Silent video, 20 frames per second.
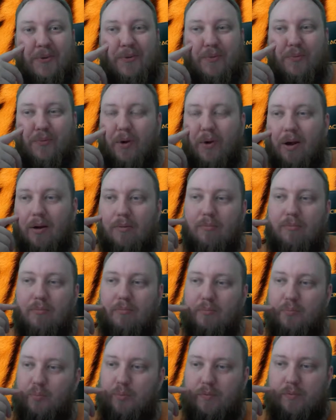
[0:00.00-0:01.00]

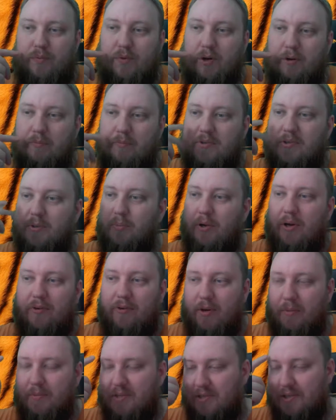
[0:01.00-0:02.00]
from supply
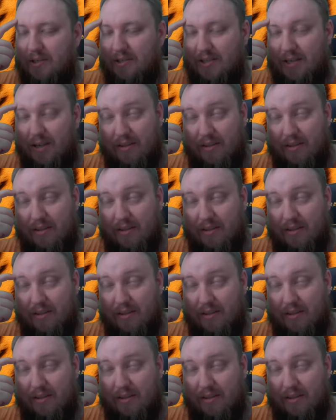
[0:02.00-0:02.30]
drops and such.